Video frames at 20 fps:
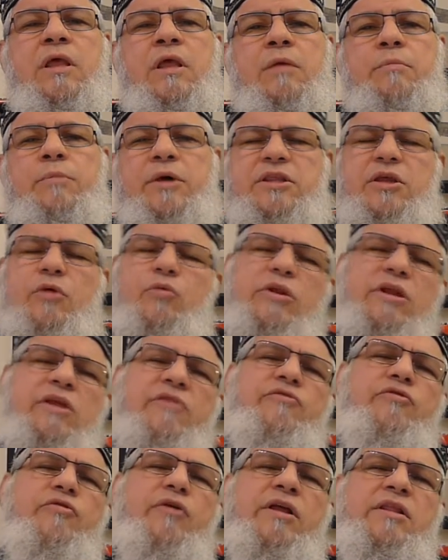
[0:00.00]
But I will give
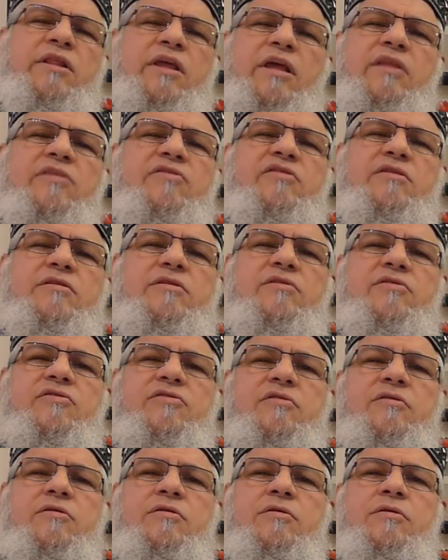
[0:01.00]
you an incident.
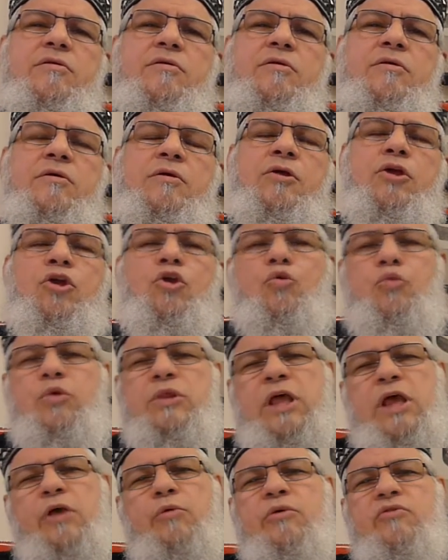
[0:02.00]
When
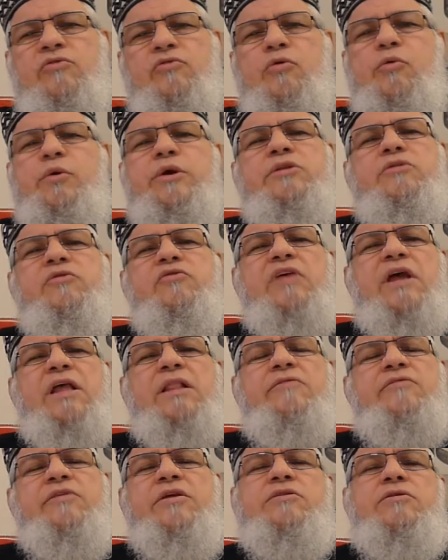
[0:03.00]
I was going to the
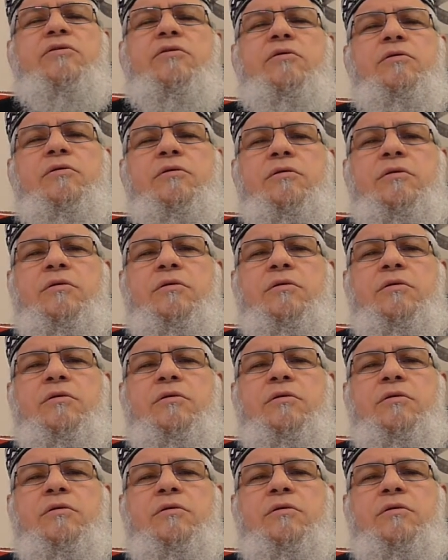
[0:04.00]
elevator